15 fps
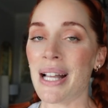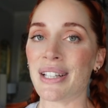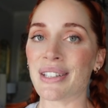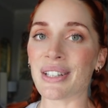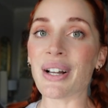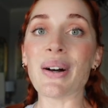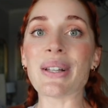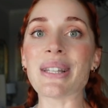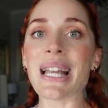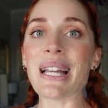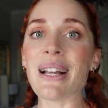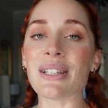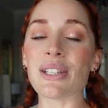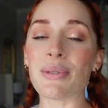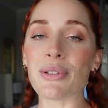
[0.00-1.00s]
So thank
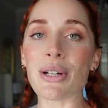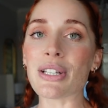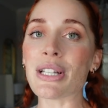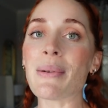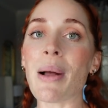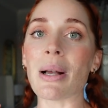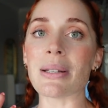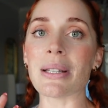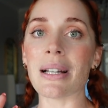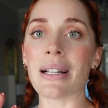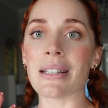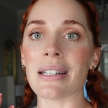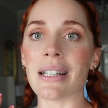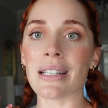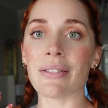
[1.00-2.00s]
you guys so much for watching. I'll see you
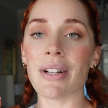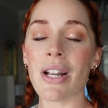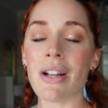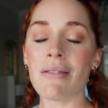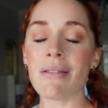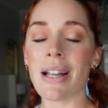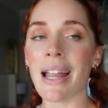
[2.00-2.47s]
guys in the next video.